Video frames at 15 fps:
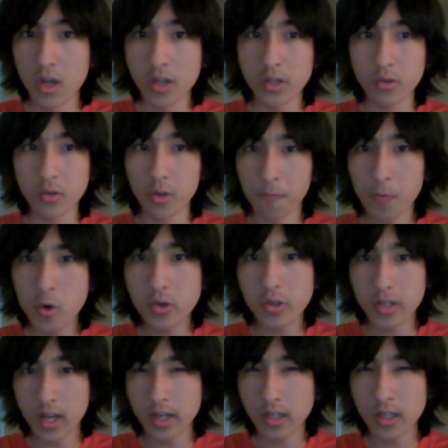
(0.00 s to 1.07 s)
So the first
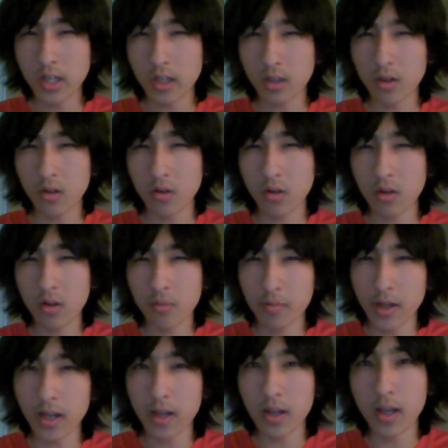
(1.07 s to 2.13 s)
technique
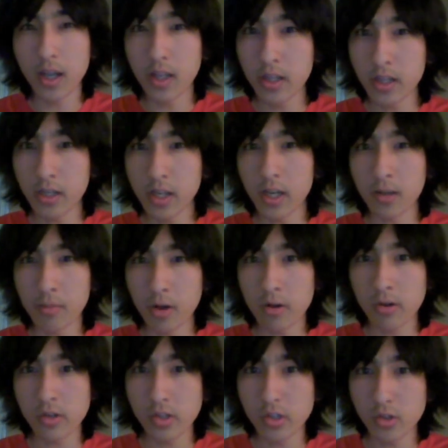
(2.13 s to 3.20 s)
alienating
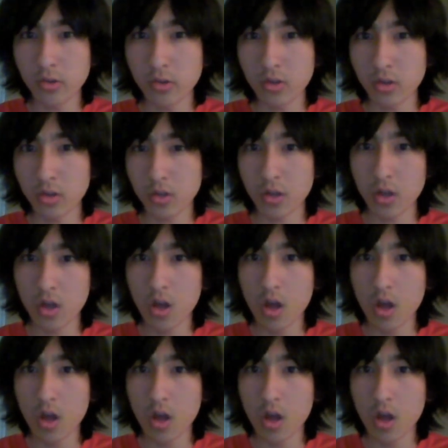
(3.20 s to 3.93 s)
parents uses